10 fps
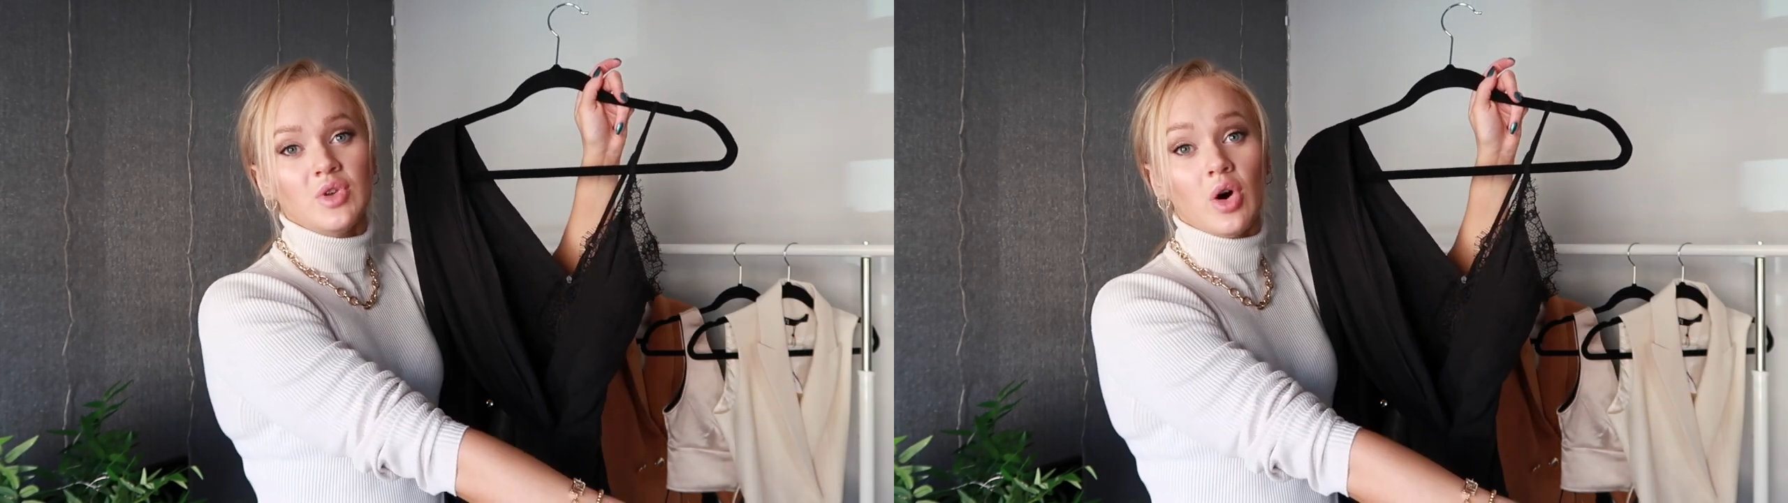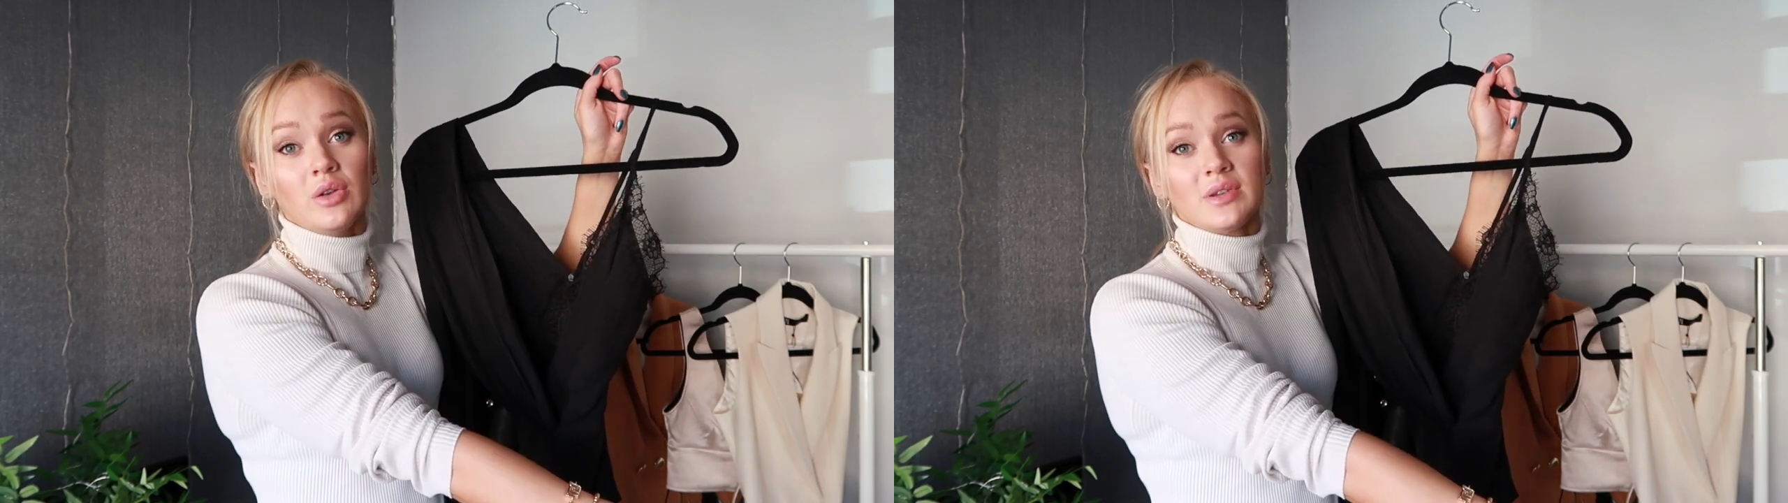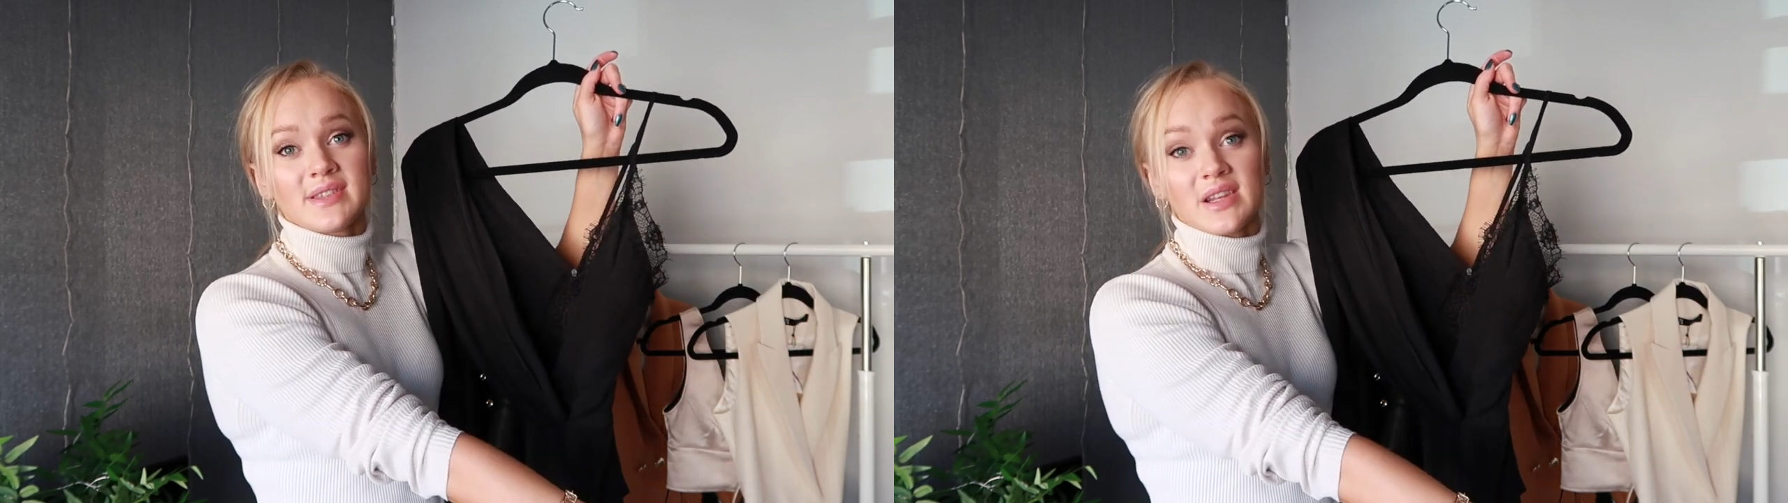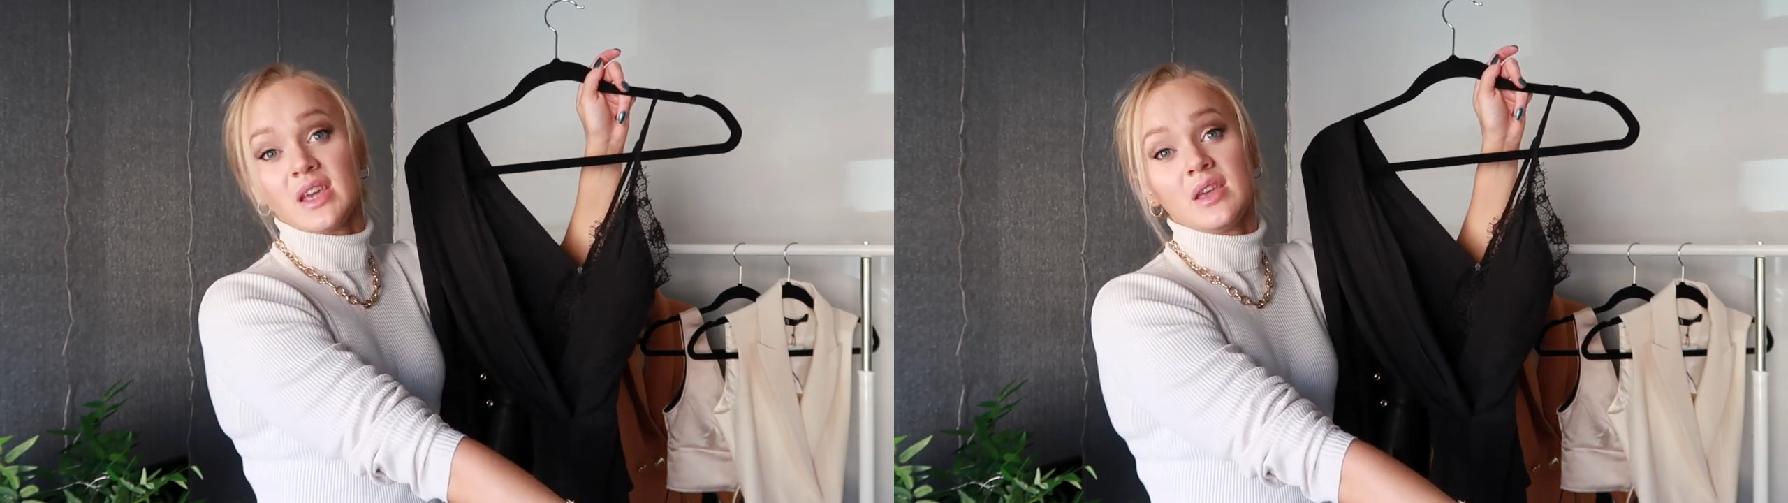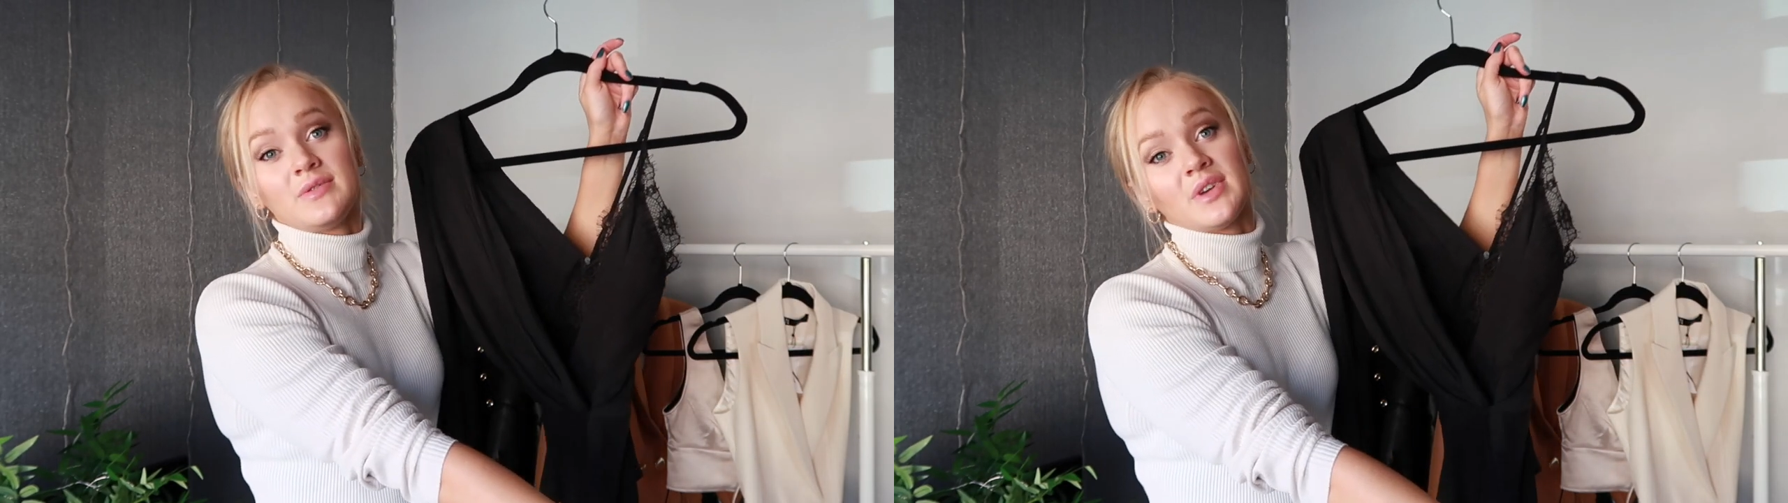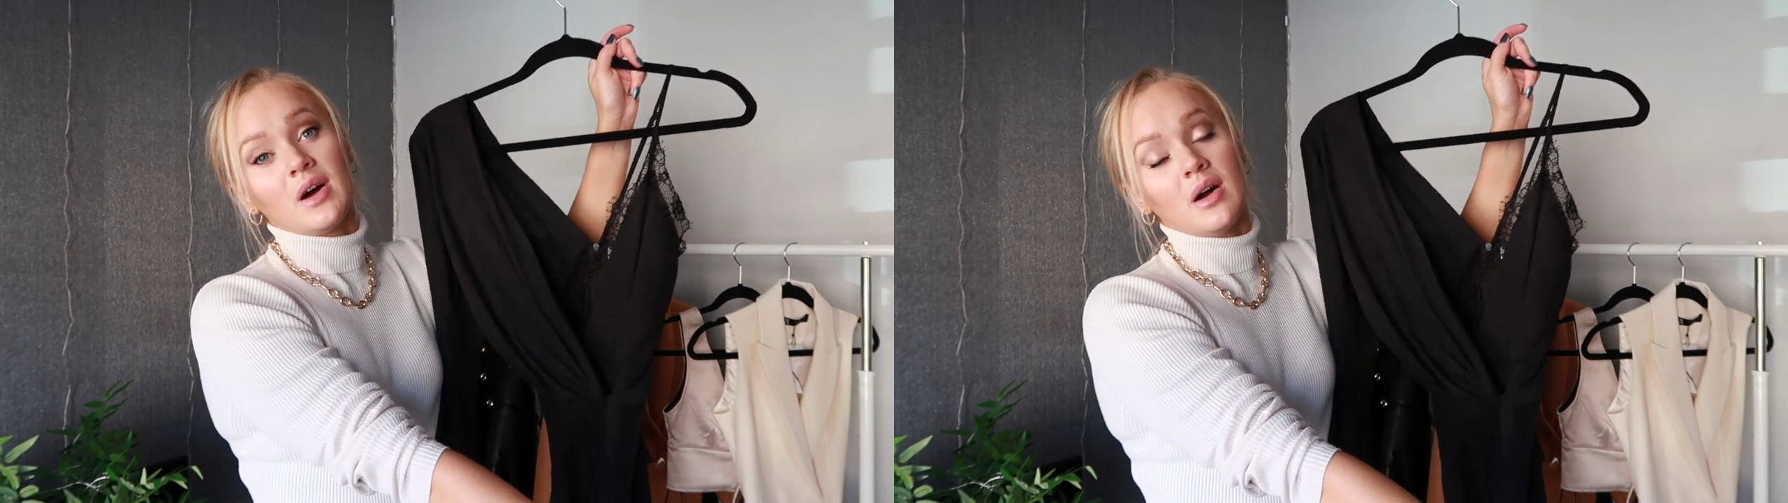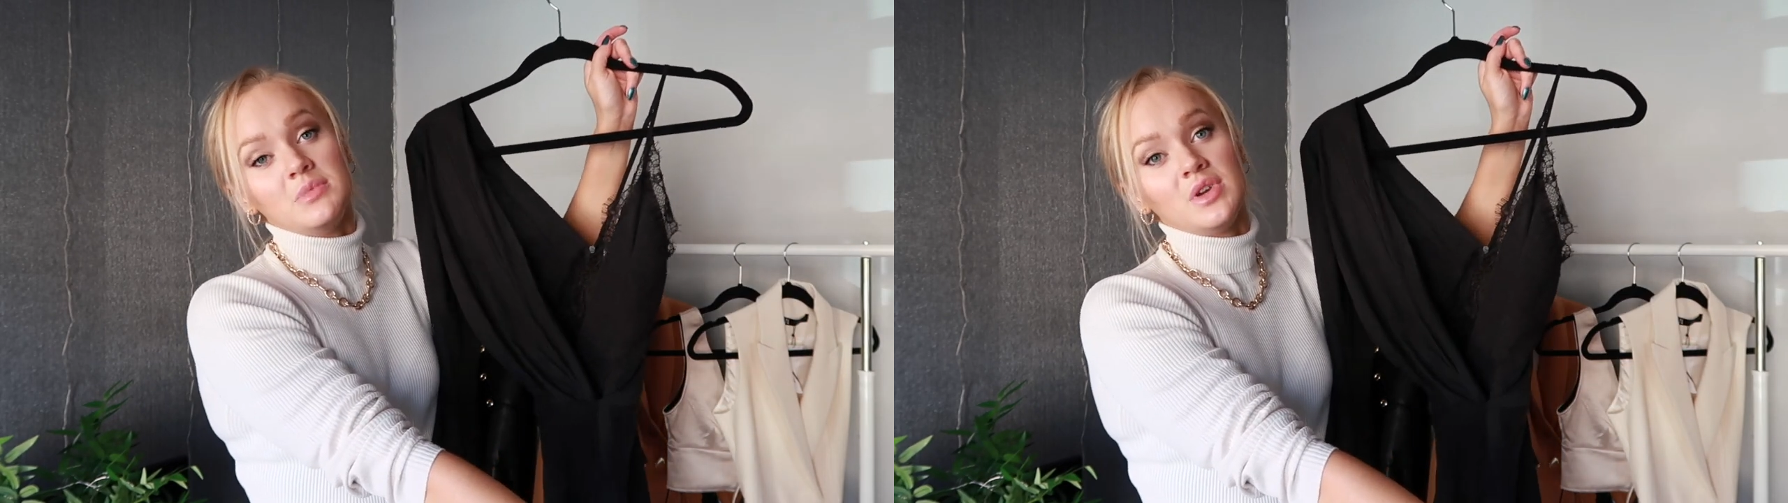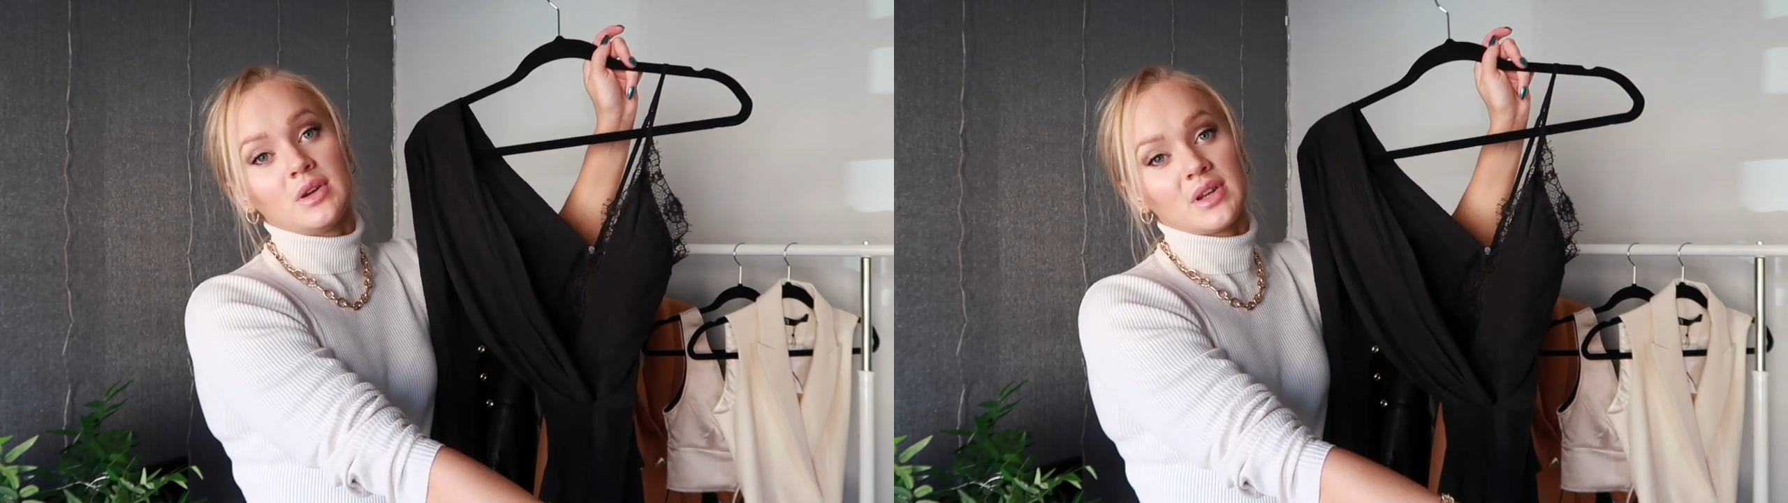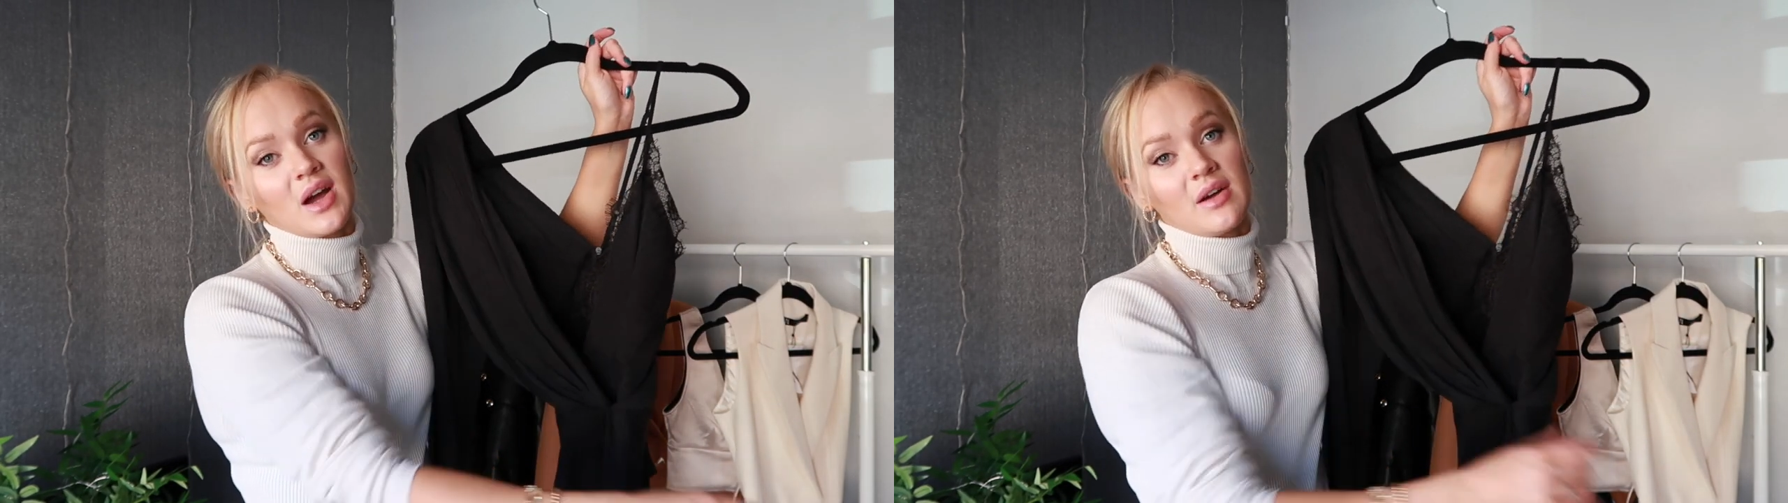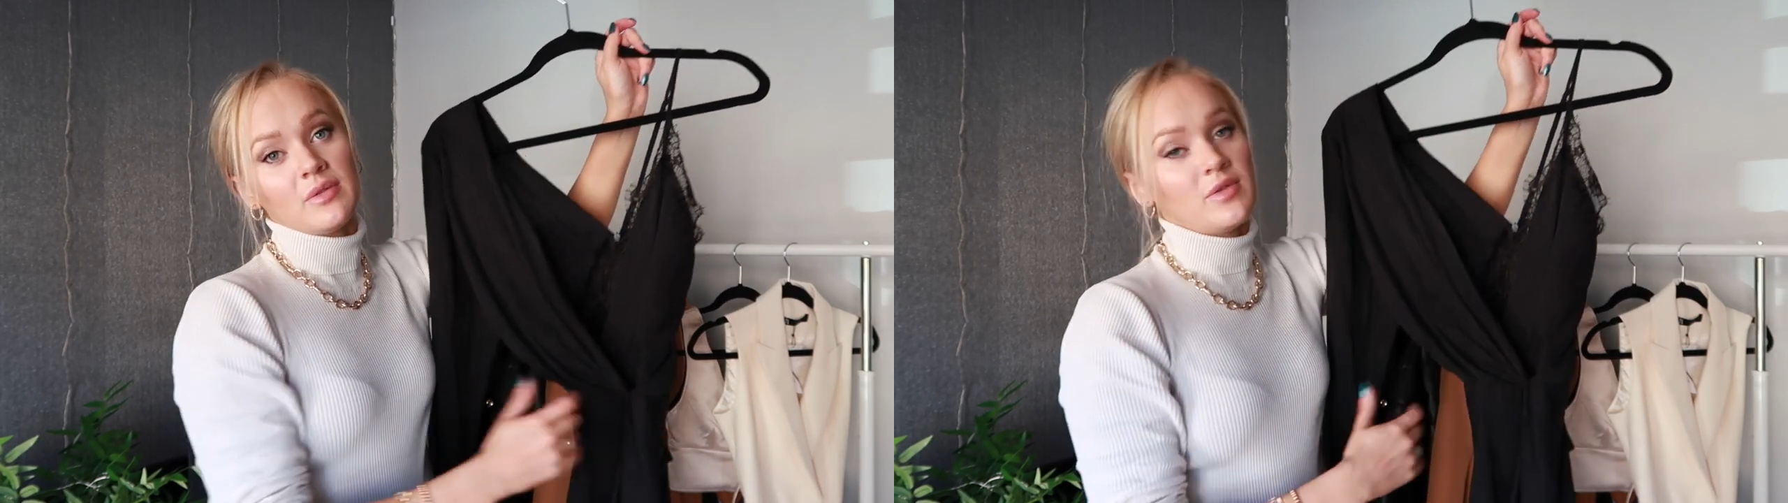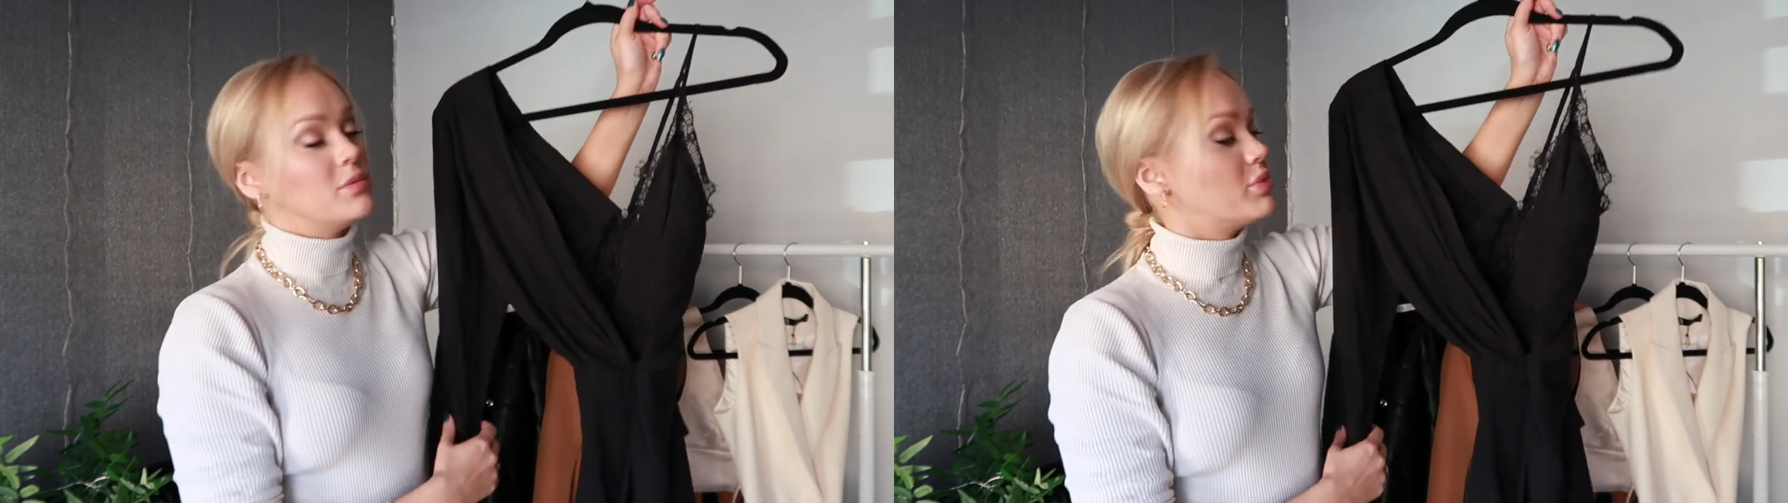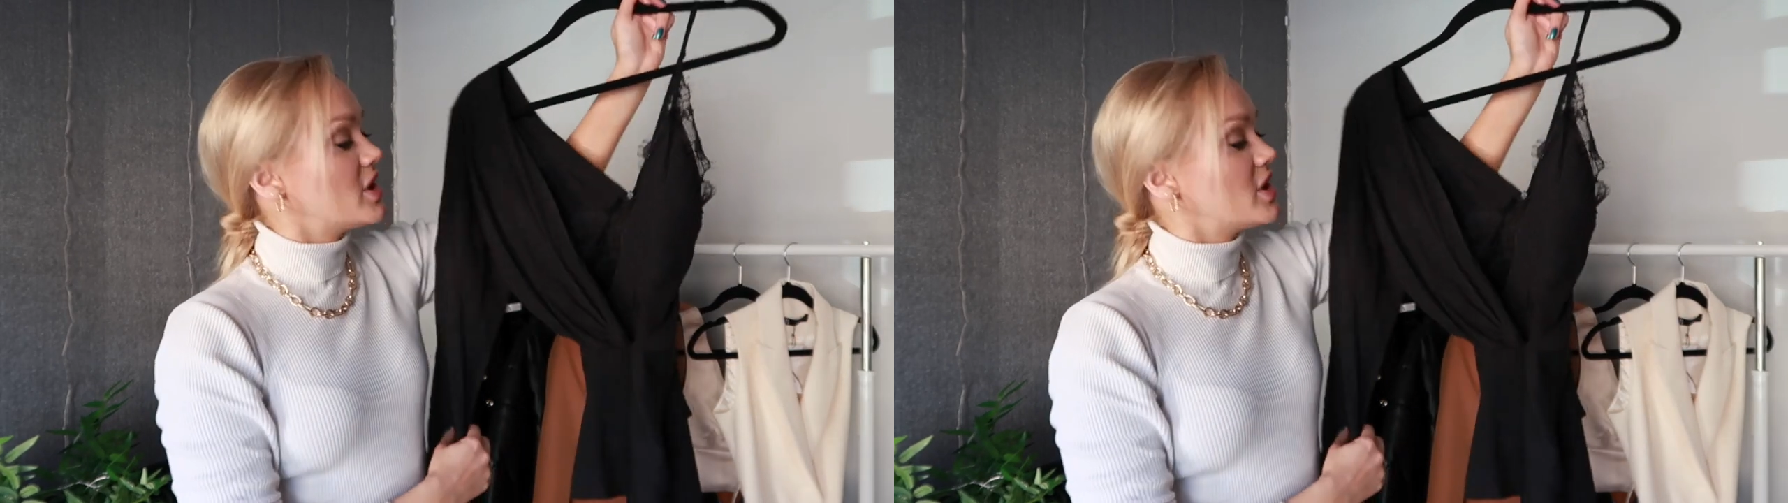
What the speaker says: non-sleeved arm you could have a few